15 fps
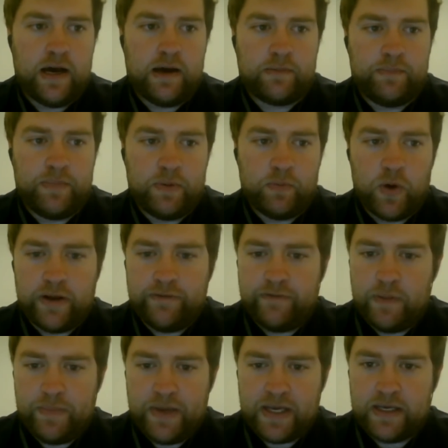been one of
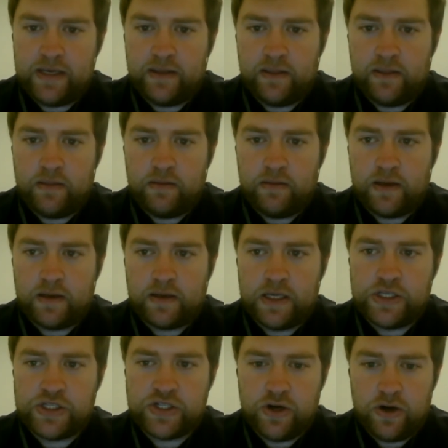the big
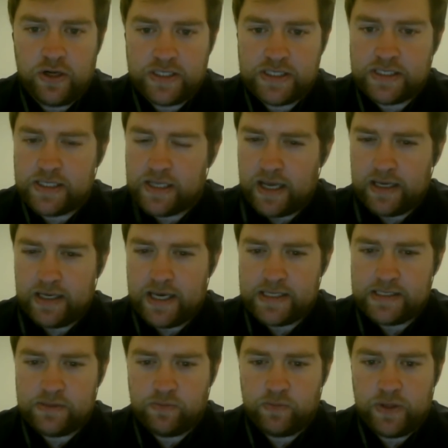concerns, I
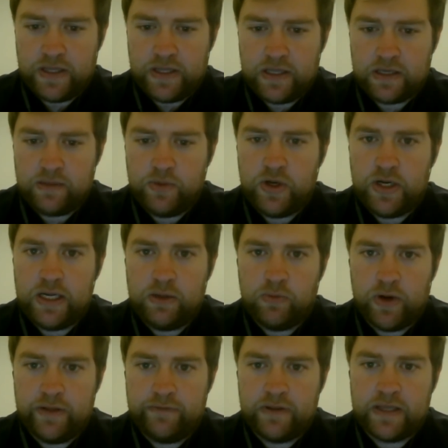guess, within the community, and
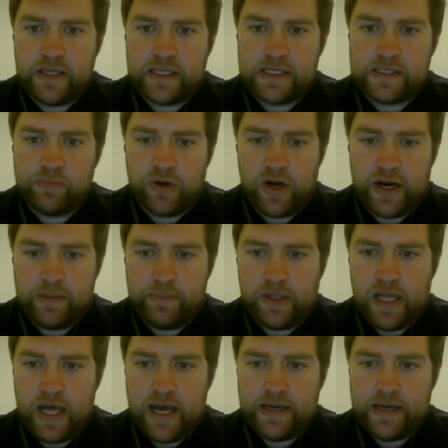one of the things that's brought up a
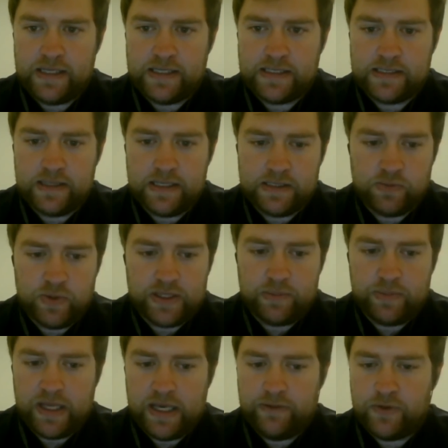lot is what the
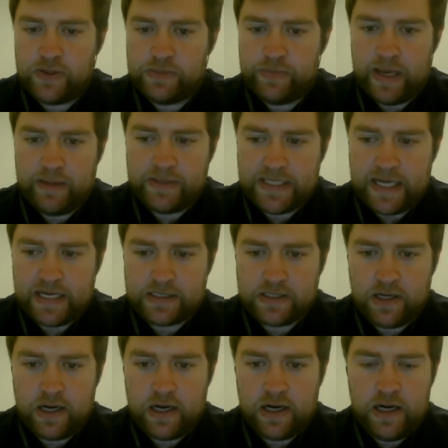plan for spam attacks are.